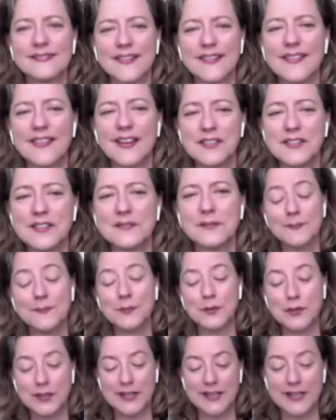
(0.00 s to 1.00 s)
That's
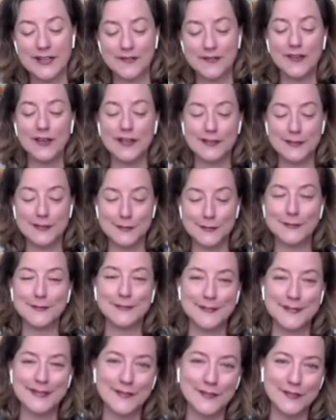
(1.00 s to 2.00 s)
brilliant advice.
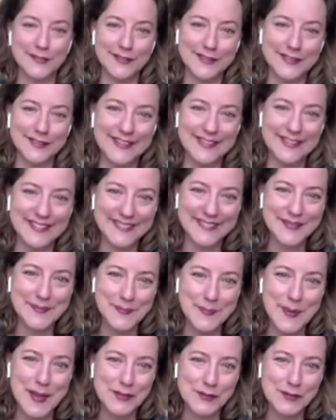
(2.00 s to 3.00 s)
Definitely
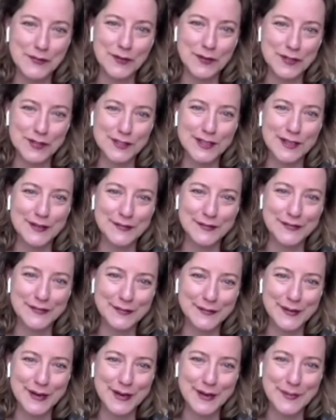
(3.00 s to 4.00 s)
pays for itself
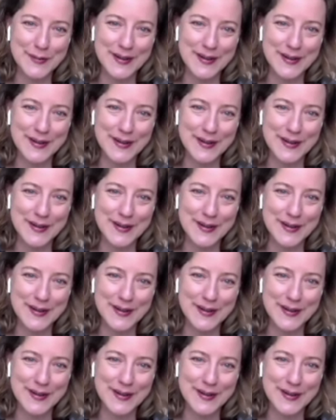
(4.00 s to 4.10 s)
right away.